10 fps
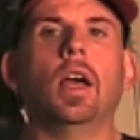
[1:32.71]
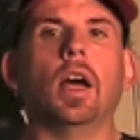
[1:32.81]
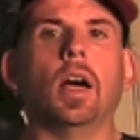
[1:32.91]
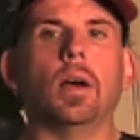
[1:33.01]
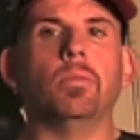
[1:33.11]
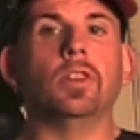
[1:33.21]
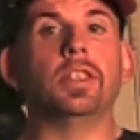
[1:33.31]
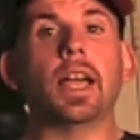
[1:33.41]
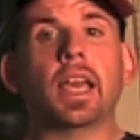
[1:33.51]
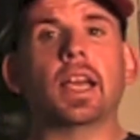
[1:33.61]
The
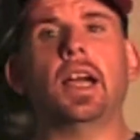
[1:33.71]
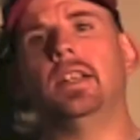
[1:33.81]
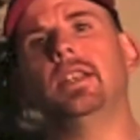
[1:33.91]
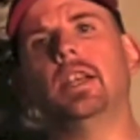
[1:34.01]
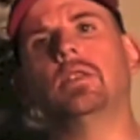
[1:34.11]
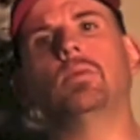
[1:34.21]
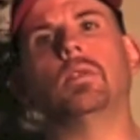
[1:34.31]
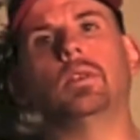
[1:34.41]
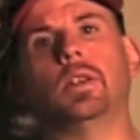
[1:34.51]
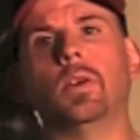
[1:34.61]
second contest
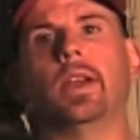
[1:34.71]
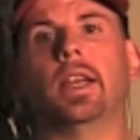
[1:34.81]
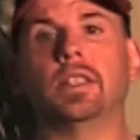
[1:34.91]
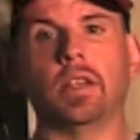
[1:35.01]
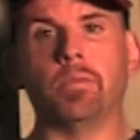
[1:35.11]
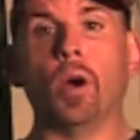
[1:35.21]
we're doing is on